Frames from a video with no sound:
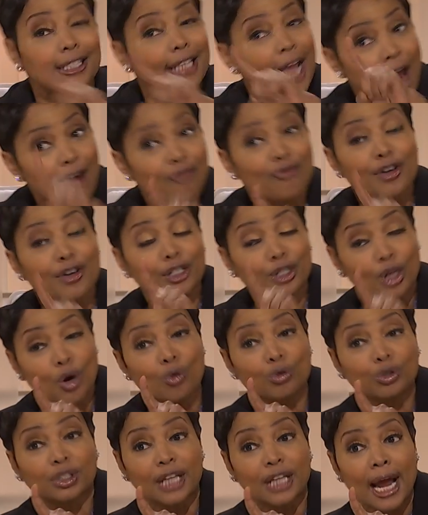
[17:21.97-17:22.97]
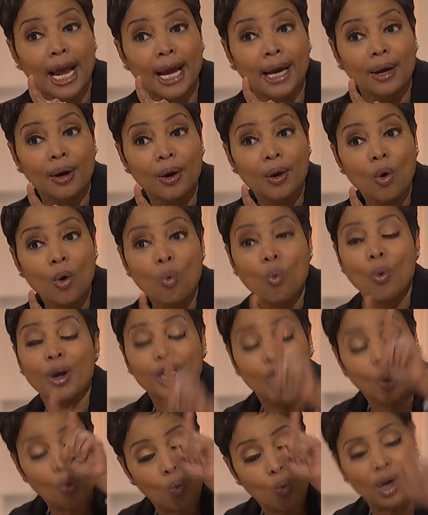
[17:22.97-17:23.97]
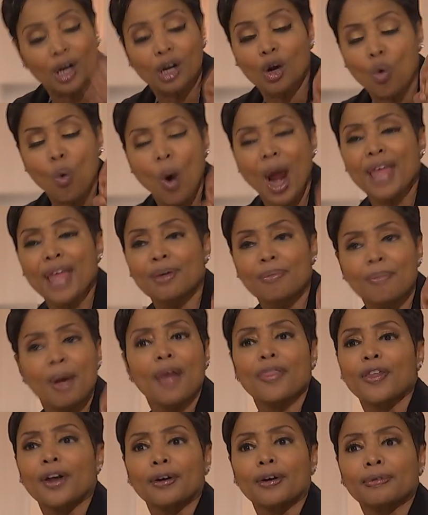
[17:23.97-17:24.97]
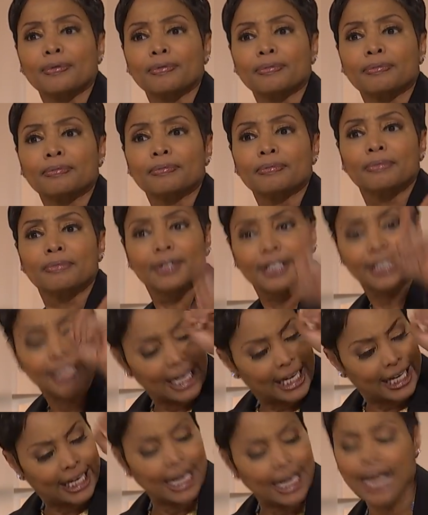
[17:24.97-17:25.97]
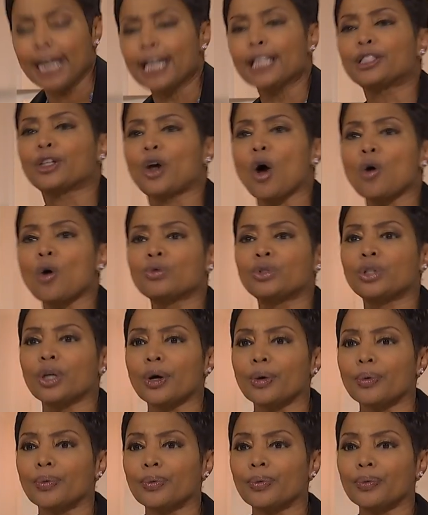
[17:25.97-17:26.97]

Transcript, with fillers: yes, every Tuesday, when you whittle away the mother, the kiddies go too.